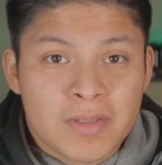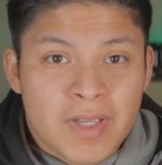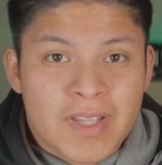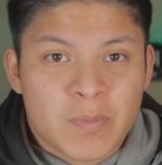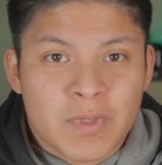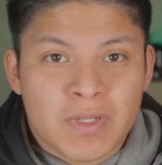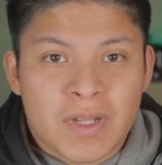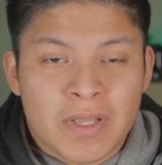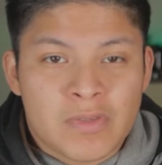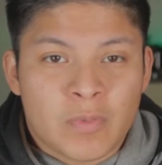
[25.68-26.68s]
jasmine
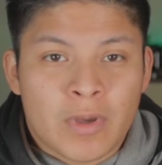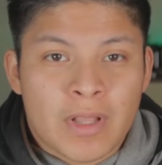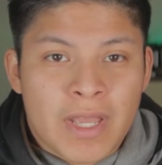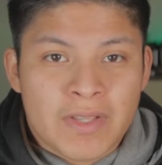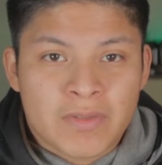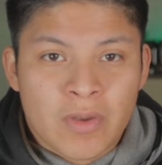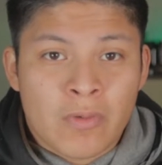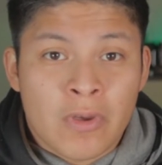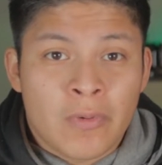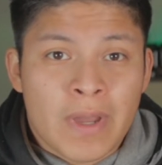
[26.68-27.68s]
as well as
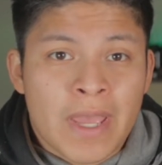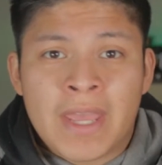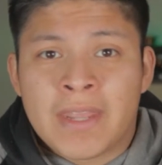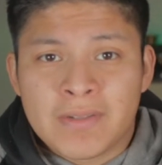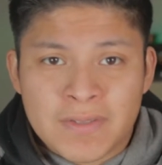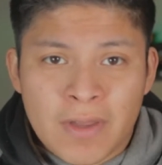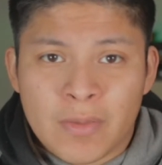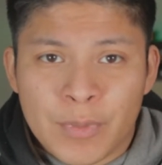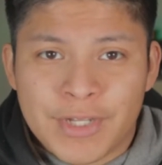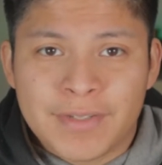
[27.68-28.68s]
cocoa and
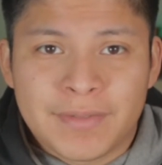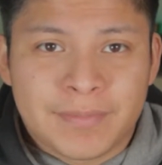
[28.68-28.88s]
tonka bean.